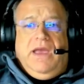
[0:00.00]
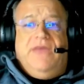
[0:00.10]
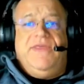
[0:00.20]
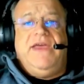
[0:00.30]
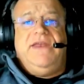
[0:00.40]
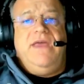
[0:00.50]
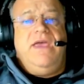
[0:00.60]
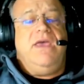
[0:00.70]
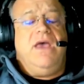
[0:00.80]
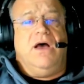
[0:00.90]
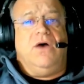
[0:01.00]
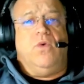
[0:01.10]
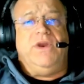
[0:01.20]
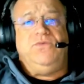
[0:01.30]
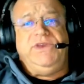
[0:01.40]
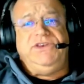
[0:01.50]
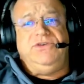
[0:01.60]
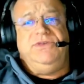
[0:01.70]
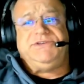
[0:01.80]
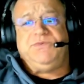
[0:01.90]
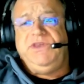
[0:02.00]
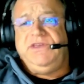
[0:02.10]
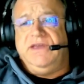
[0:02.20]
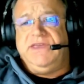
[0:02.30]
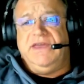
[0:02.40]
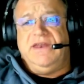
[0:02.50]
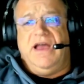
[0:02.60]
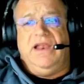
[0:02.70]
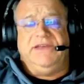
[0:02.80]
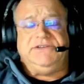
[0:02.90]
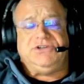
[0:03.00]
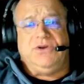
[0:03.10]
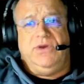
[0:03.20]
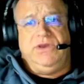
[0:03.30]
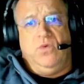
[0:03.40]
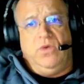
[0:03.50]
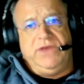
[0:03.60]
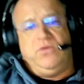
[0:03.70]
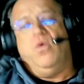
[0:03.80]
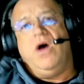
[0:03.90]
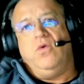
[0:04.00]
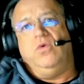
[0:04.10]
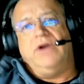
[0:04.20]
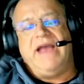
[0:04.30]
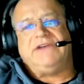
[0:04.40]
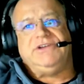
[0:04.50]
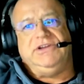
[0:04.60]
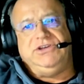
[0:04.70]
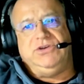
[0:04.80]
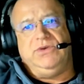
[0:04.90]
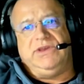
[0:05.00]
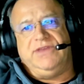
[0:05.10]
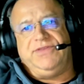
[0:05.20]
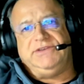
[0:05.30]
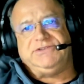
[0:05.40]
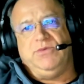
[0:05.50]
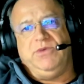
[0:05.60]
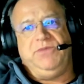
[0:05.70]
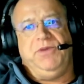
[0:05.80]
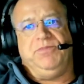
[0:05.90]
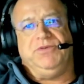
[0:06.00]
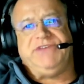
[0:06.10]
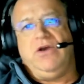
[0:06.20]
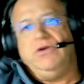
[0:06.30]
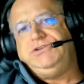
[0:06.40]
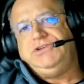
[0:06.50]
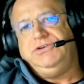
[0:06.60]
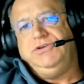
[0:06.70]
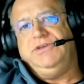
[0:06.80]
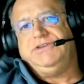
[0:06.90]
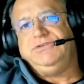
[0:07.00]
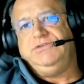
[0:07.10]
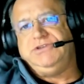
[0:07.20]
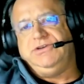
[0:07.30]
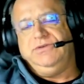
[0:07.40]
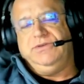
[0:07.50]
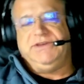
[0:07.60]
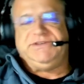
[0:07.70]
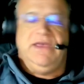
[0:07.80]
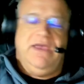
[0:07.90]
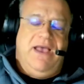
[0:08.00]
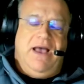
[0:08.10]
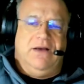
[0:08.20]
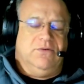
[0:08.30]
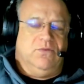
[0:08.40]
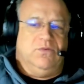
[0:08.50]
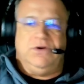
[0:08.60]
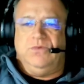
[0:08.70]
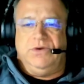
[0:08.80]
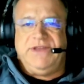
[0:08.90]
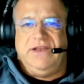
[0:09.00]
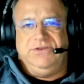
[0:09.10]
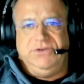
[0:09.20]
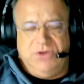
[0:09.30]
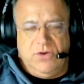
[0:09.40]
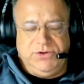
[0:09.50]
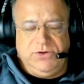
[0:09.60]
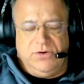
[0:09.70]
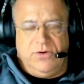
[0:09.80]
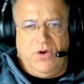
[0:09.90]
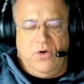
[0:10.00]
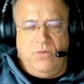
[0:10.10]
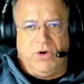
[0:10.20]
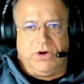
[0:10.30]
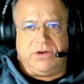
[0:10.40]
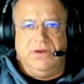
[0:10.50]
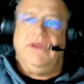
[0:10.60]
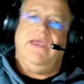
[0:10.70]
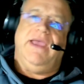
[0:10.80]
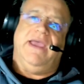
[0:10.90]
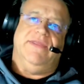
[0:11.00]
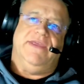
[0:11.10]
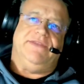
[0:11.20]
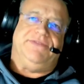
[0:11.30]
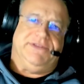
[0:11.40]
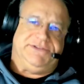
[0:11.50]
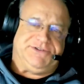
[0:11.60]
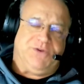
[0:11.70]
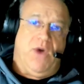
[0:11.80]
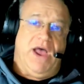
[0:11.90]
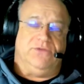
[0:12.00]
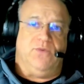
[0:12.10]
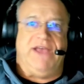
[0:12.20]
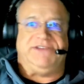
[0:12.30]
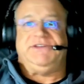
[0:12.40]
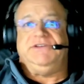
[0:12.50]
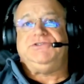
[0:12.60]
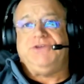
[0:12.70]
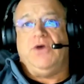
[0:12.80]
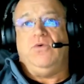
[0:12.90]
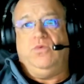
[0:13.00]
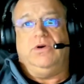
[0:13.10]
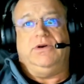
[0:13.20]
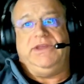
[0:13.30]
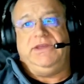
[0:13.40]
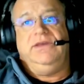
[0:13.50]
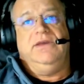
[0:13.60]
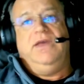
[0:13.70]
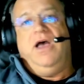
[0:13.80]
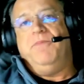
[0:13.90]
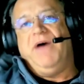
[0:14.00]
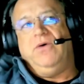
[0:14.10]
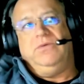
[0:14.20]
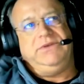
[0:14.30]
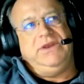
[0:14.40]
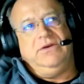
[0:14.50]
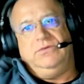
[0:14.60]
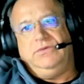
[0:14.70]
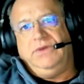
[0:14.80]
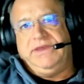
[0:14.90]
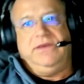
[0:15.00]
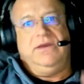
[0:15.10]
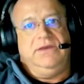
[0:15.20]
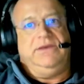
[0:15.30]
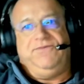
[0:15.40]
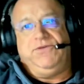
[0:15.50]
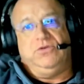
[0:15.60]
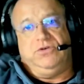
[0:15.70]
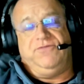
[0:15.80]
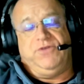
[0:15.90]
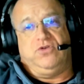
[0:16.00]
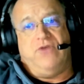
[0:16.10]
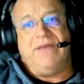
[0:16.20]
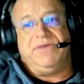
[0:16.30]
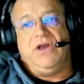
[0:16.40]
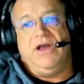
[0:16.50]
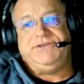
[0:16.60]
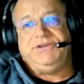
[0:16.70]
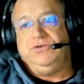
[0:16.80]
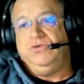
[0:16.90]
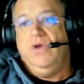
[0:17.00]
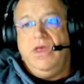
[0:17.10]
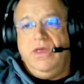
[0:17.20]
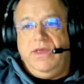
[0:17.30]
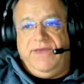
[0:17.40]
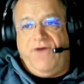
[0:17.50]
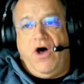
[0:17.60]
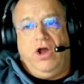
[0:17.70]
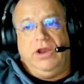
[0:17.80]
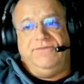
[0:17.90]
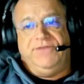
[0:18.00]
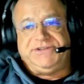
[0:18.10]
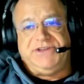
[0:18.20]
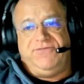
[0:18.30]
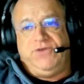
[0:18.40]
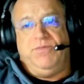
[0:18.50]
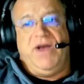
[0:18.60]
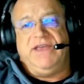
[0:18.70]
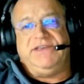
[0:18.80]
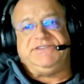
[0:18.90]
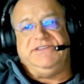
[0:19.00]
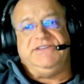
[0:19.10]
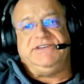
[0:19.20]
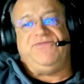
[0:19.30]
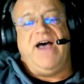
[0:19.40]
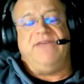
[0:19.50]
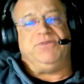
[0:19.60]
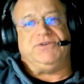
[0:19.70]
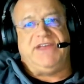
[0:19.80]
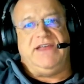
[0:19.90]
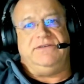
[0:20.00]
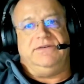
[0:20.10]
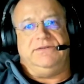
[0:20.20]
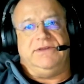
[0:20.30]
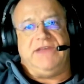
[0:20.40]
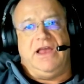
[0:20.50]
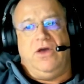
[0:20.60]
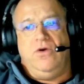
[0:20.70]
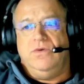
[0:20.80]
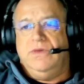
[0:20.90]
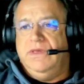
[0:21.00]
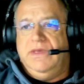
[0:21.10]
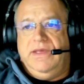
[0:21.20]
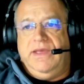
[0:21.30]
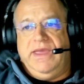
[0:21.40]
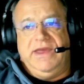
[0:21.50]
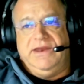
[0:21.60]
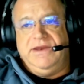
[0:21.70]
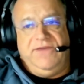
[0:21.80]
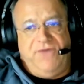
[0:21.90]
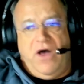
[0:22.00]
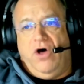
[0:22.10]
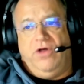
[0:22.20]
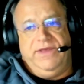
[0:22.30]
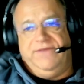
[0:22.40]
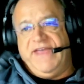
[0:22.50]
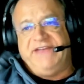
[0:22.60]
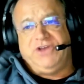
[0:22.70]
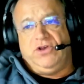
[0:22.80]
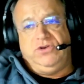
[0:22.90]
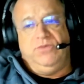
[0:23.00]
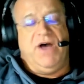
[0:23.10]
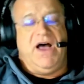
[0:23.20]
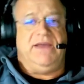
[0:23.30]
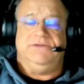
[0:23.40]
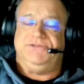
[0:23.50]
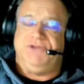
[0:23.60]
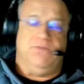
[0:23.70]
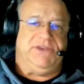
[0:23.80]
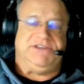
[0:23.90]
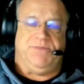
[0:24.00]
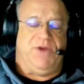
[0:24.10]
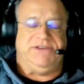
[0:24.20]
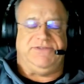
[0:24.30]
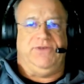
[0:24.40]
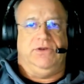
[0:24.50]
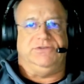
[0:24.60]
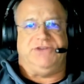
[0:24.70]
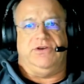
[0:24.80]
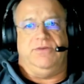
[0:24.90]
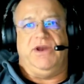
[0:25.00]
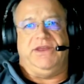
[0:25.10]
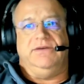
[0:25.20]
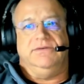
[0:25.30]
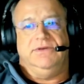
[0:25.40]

Then, what did we do this week? Again, I like showing like what we're actually doing. I think so many people say, "Oh, you should do this or you should do this." We're telling you go do your own homework, and that's the Wild West. And don't worry about like if you're grabbing onto if all of the stuff you're buying is in this 5%, the yellow, and if that's all you bought, don't be surprised if you lose all your money.